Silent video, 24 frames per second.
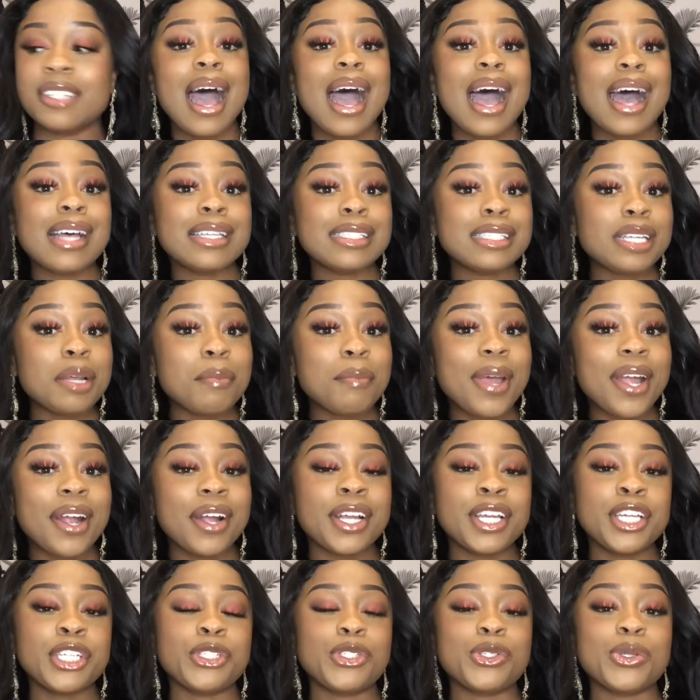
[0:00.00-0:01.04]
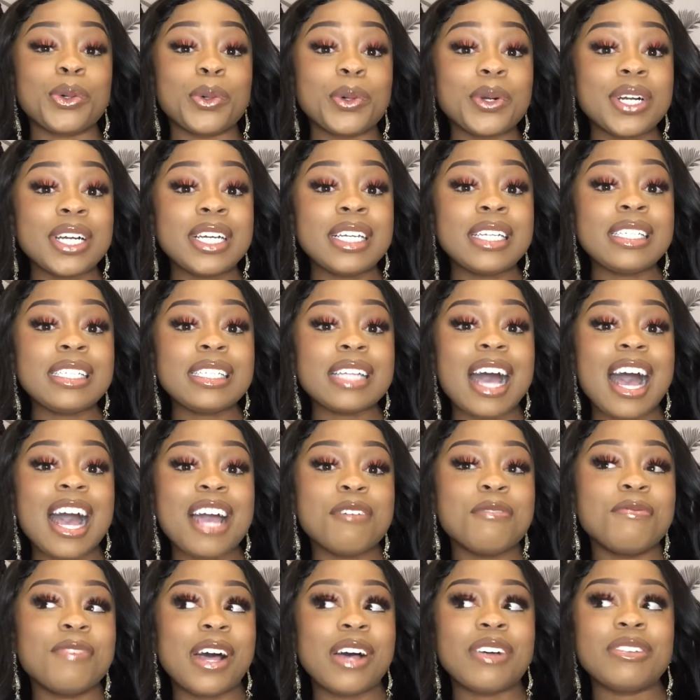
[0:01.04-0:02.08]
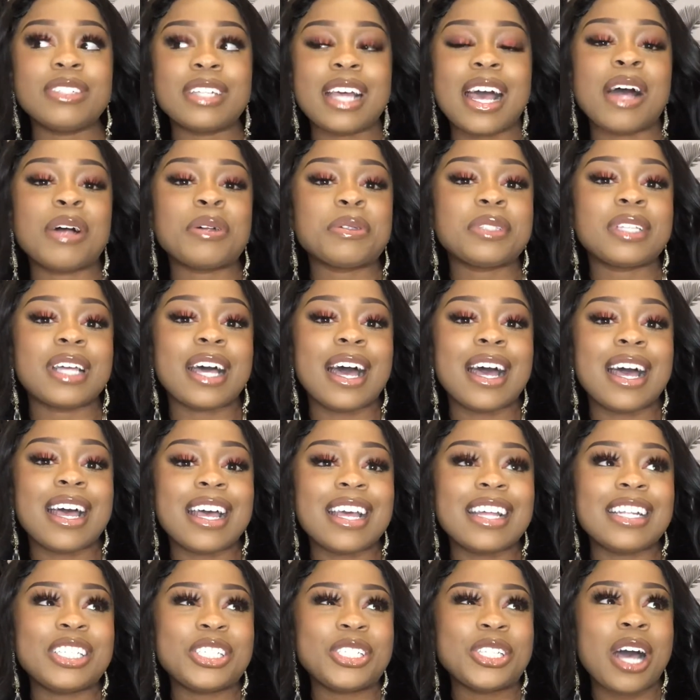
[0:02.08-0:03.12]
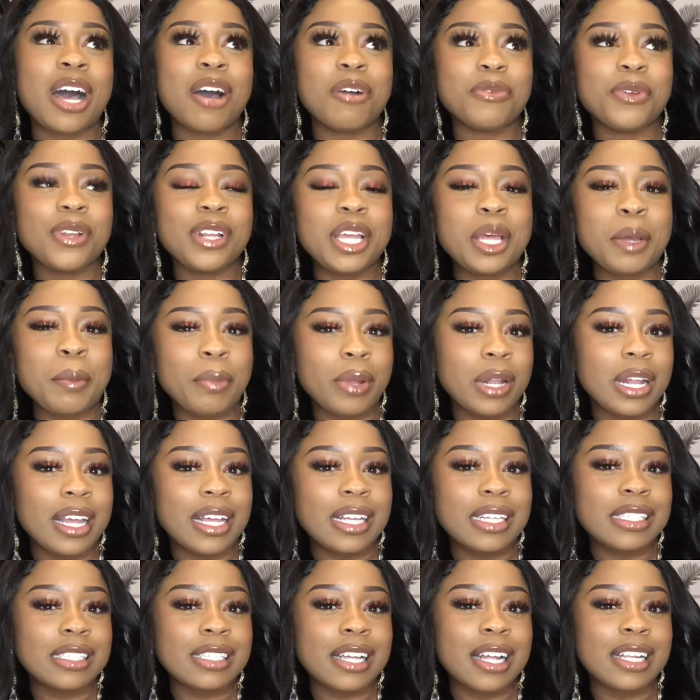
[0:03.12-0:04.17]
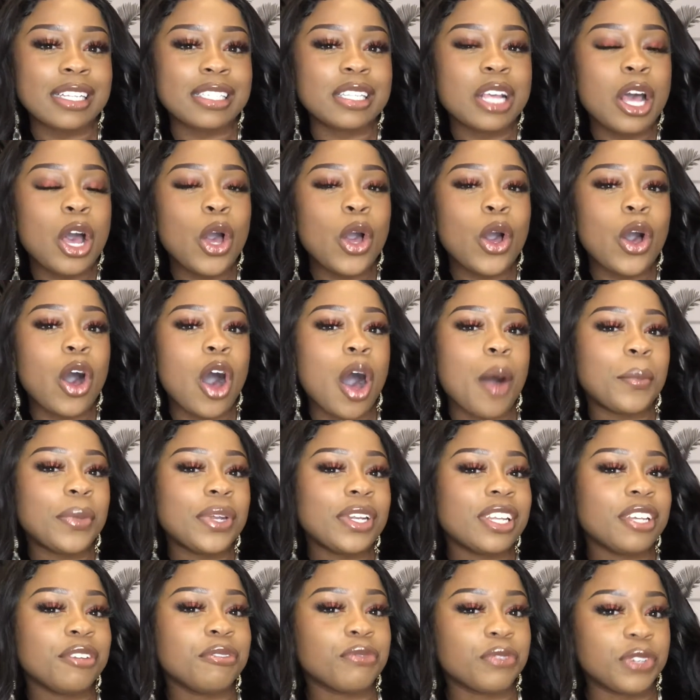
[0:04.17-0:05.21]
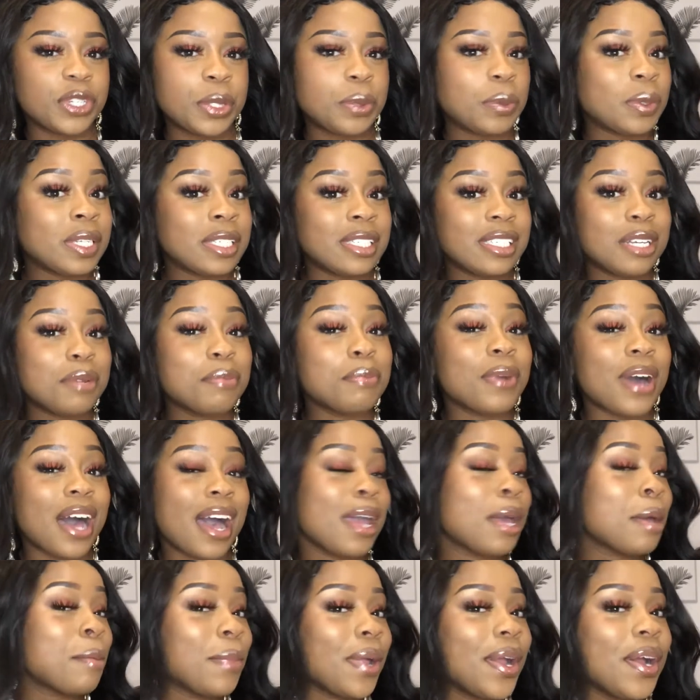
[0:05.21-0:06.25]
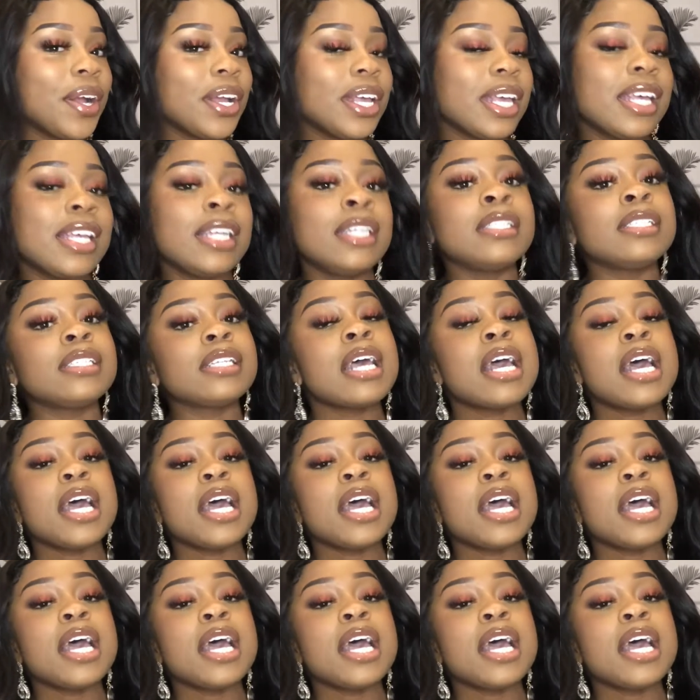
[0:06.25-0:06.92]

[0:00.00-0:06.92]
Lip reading: As an American tourist, I found out that it's not really a place that's commonly frequented by Americans.